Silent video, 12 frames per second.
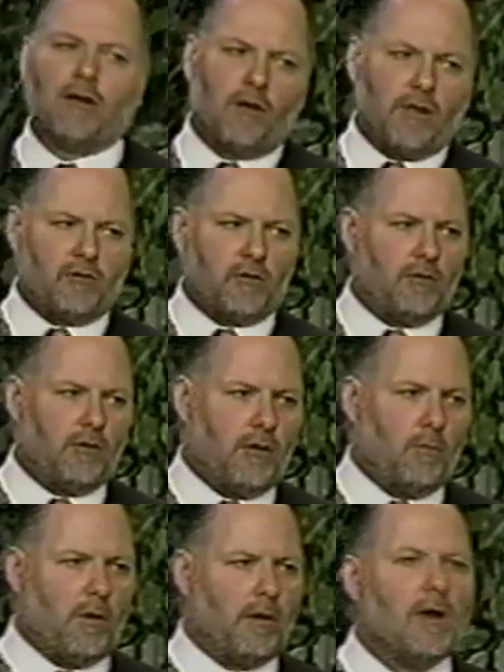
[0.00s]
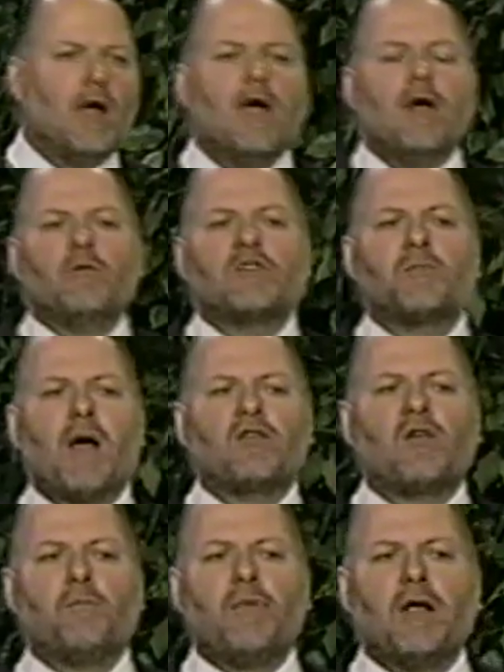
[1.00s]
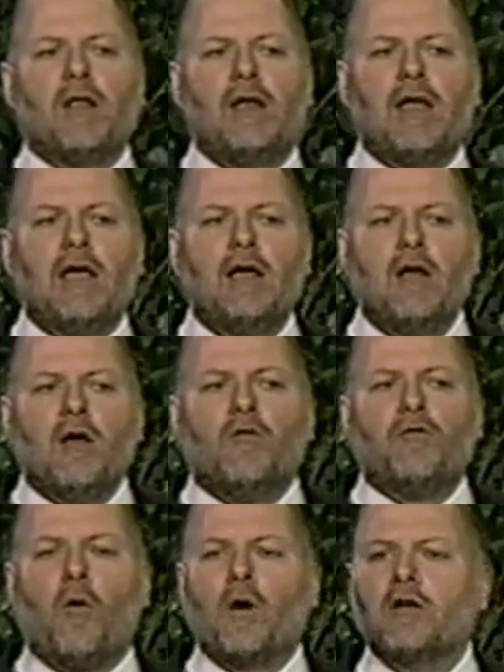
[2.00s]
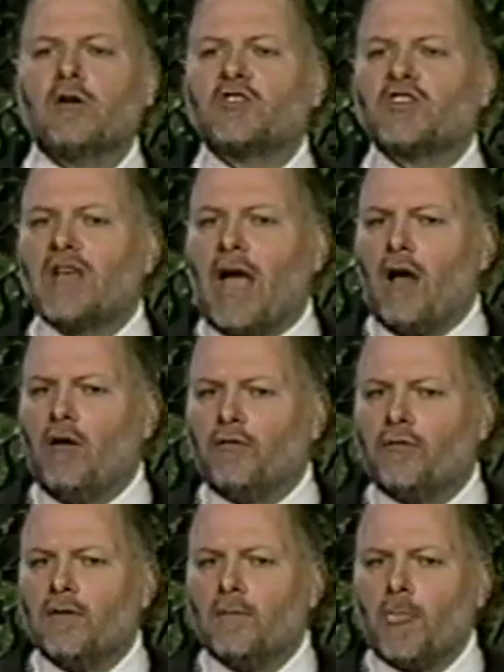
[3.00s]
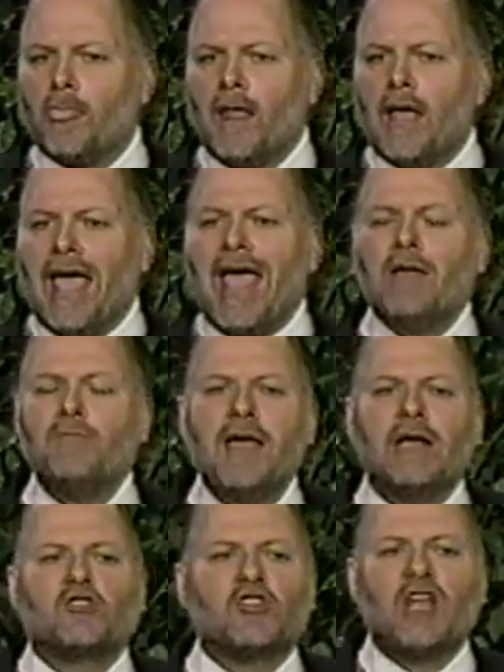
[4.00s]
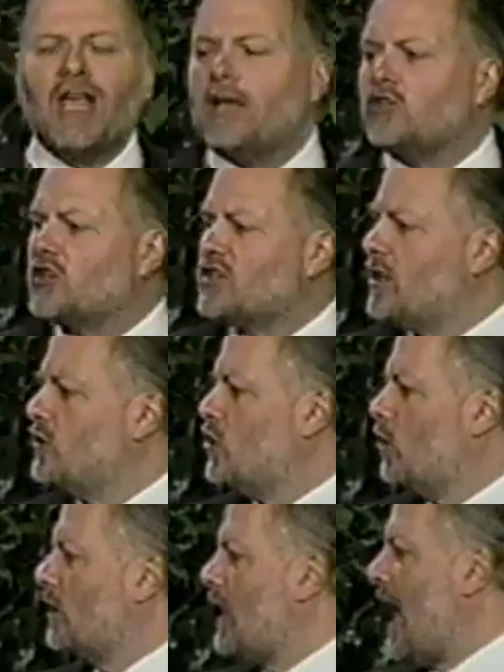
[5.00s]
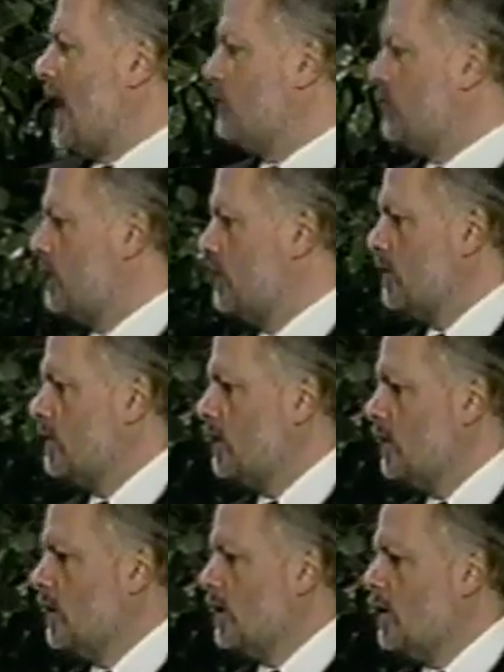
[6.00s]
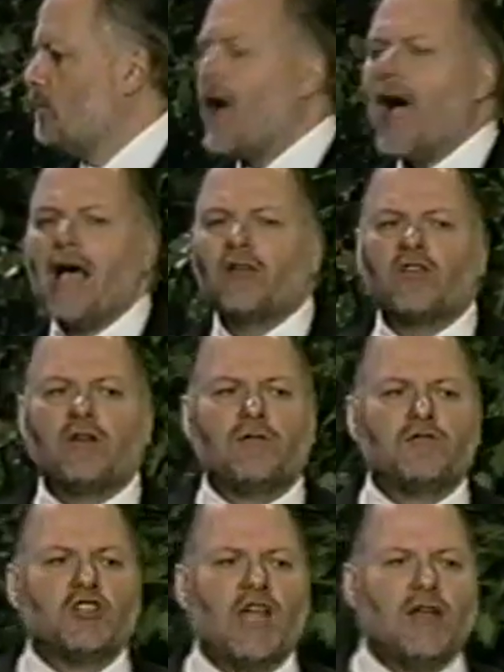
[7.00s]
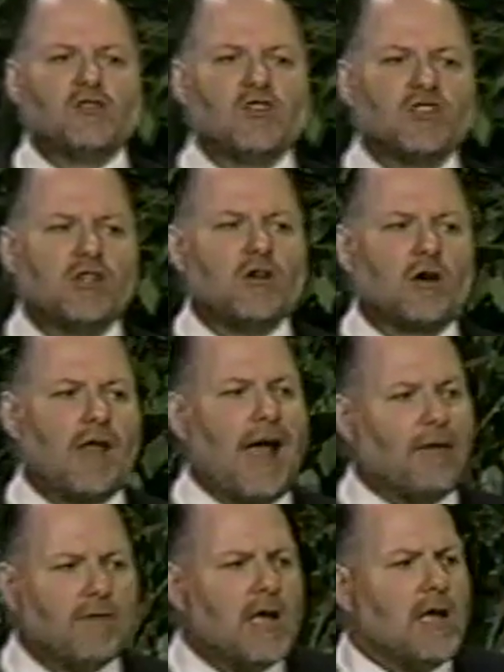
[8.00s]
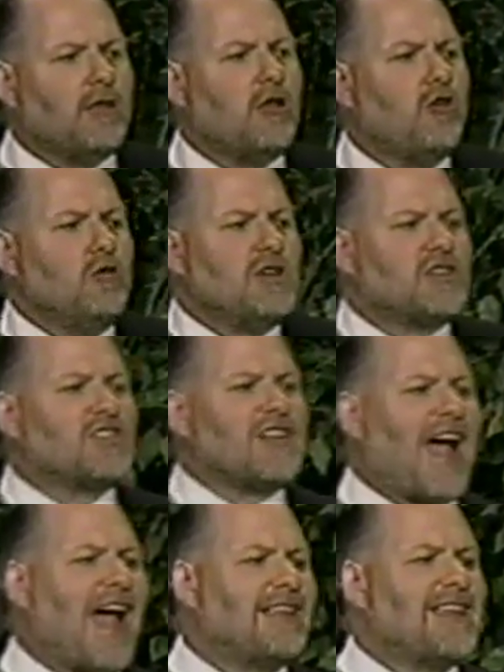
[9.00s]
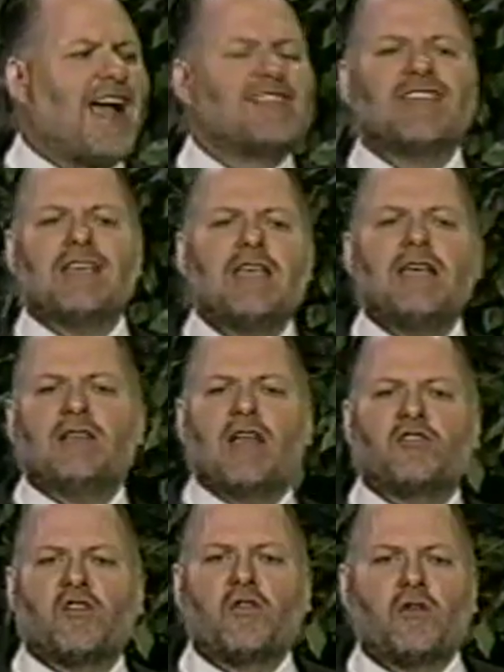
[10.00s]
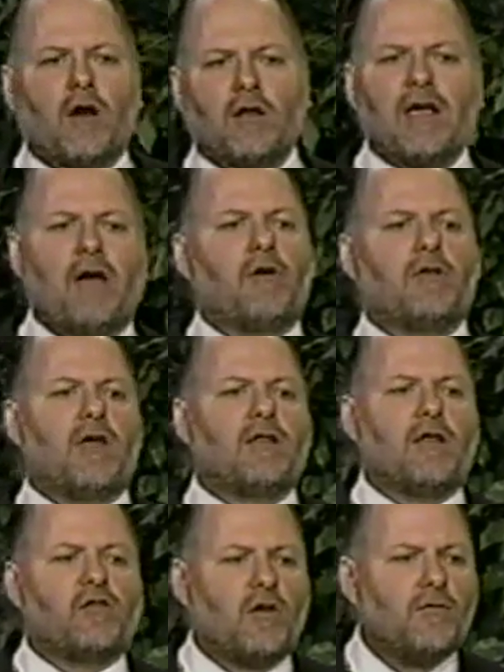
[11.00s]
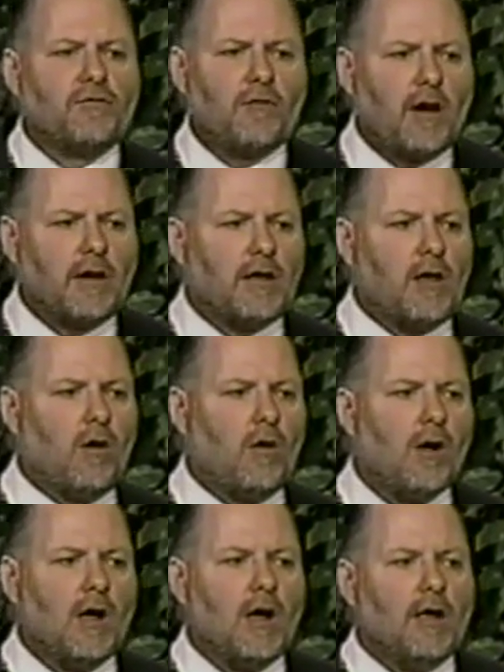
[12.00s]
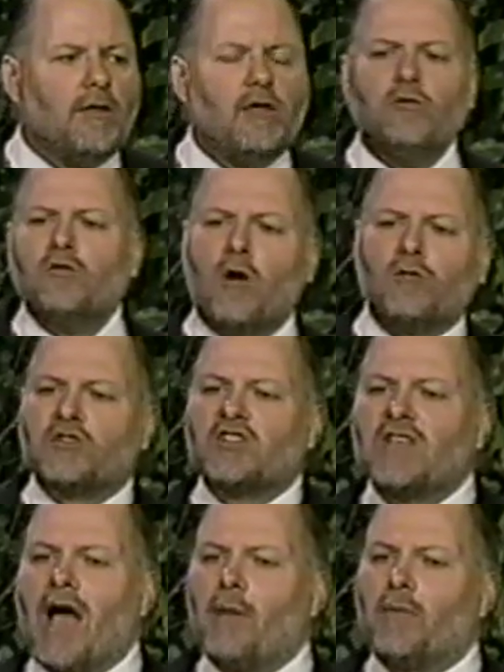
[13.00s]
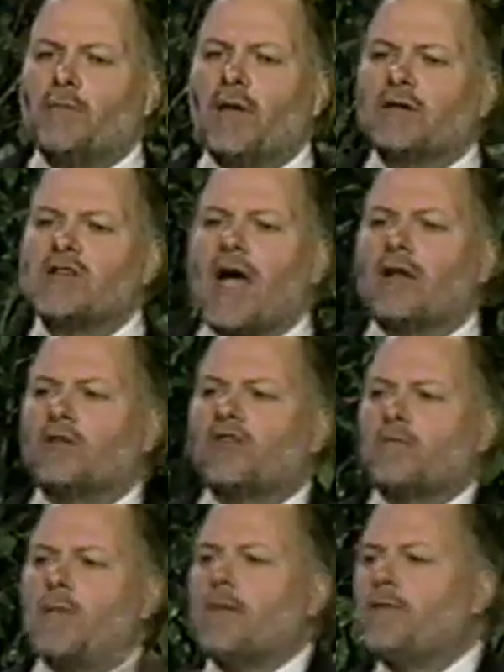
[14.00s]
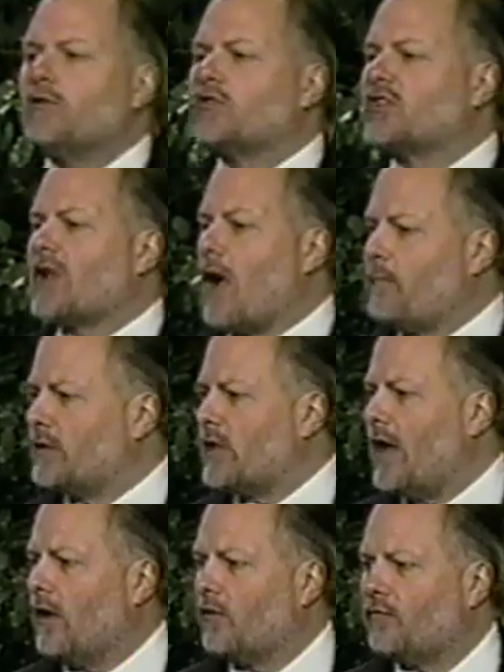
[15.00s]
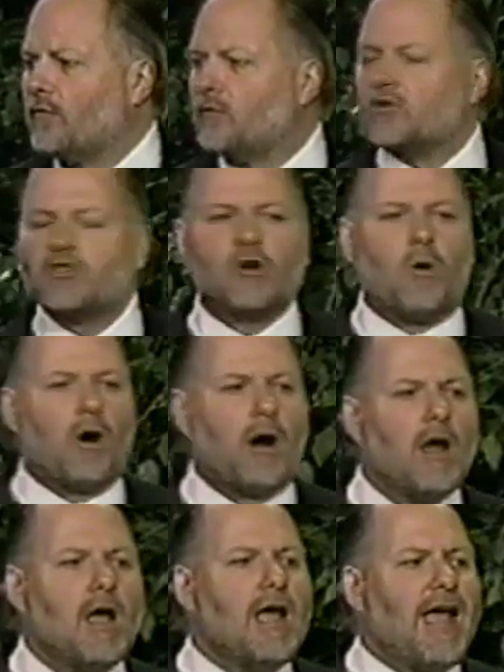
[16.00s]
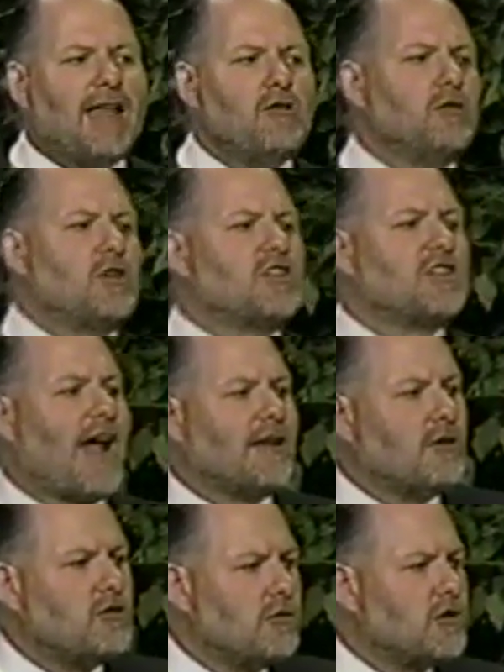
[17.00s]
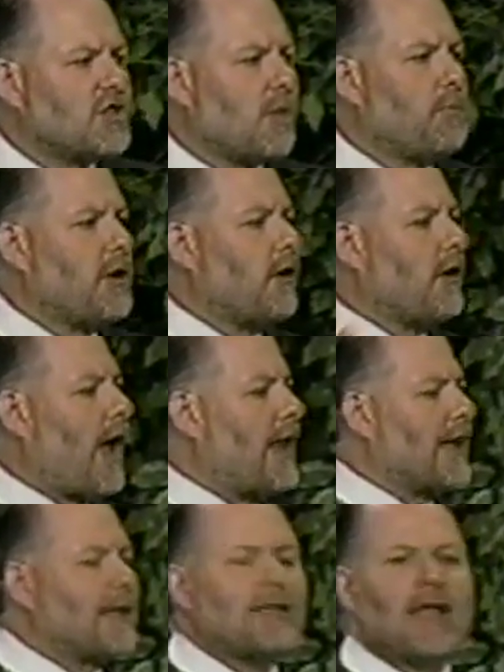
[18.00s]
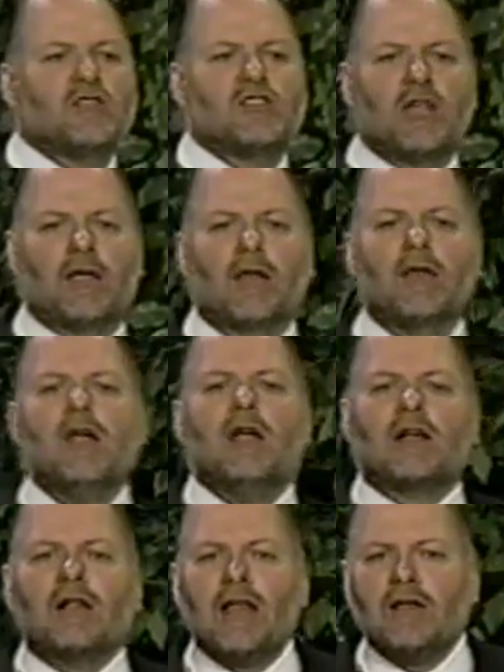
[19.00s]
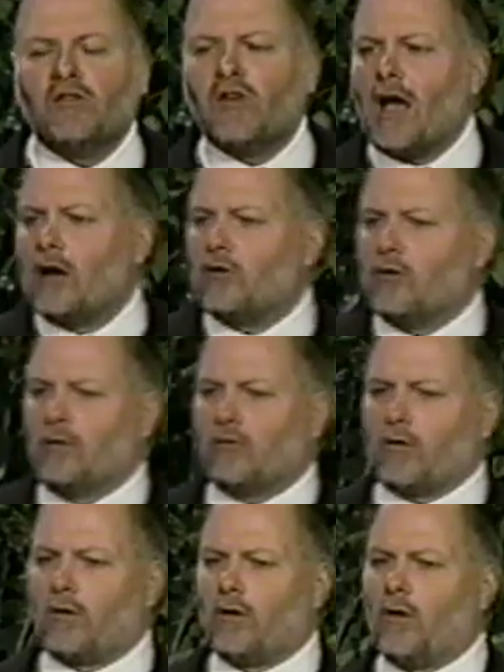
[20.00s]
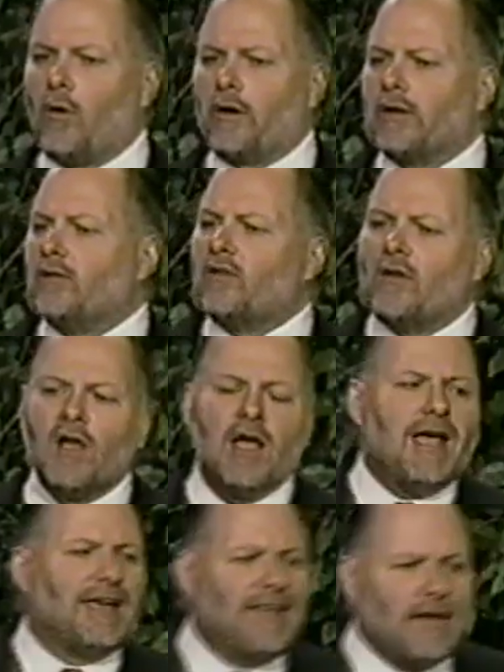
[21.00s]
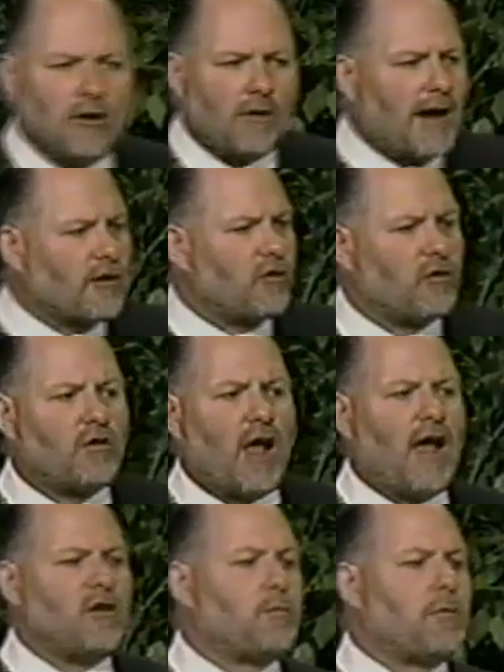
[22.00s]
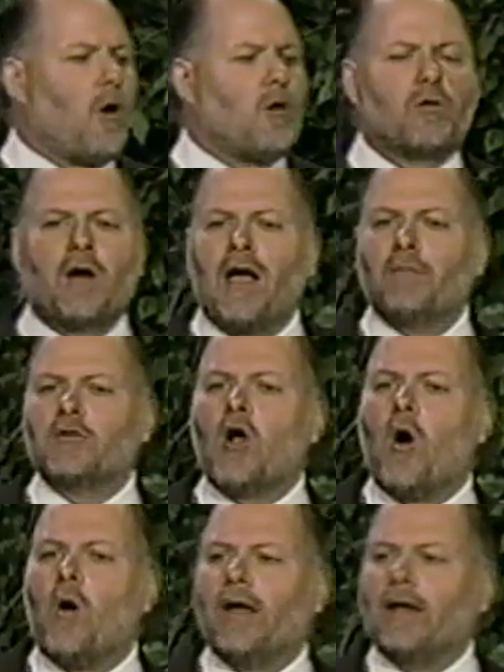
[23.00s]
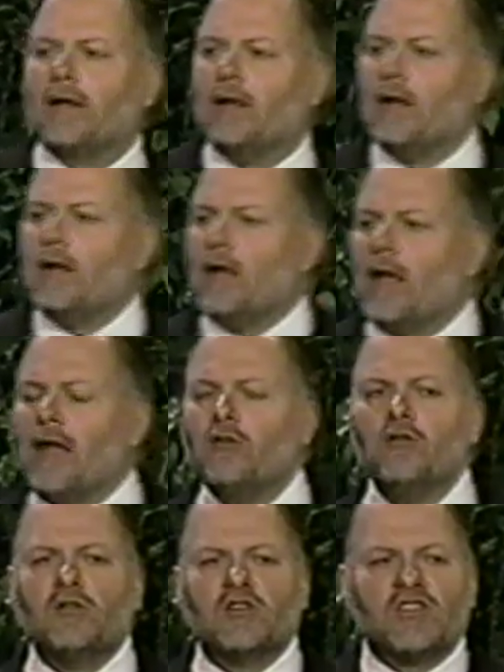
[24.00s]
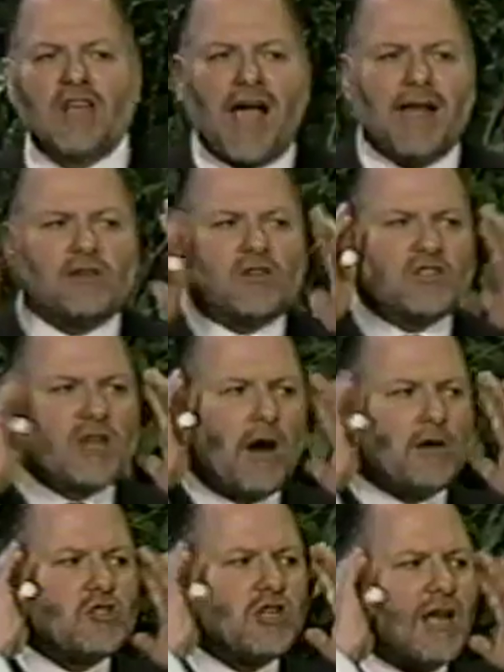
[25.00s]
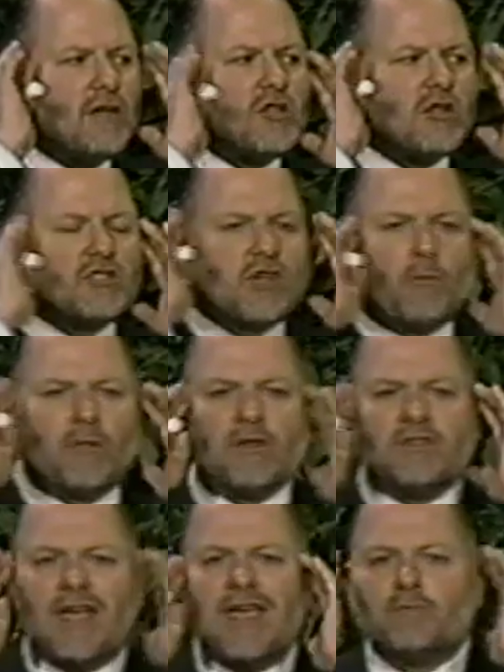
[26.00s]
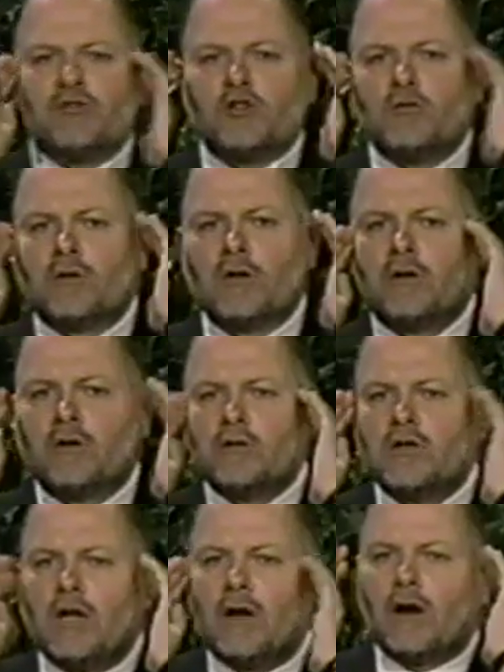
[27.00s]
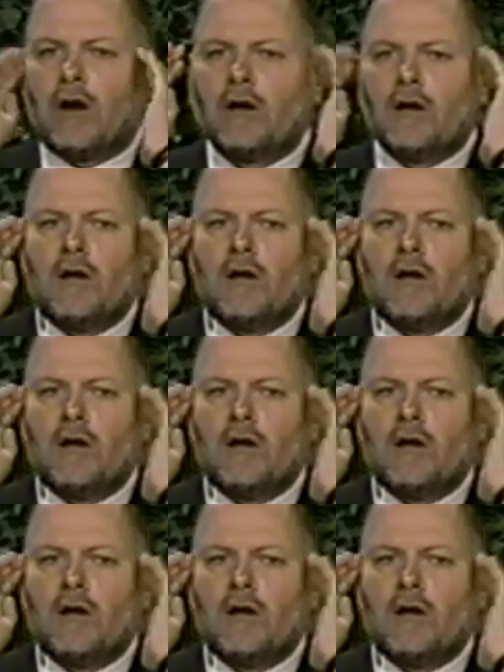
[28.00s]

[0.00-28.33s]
I know that's a dirty word, responsibility for yourself and make changes in your life, positive changes in your life, that you decide not to eat necessarily everything that's in front of you, that you don't stop at McDonald's and maybe you stop at the health food store, and you decide to do some periodic cleansing and cleanse out your internal organs and get your exercise program going, and you decide to start changing some of the tapes you learned here.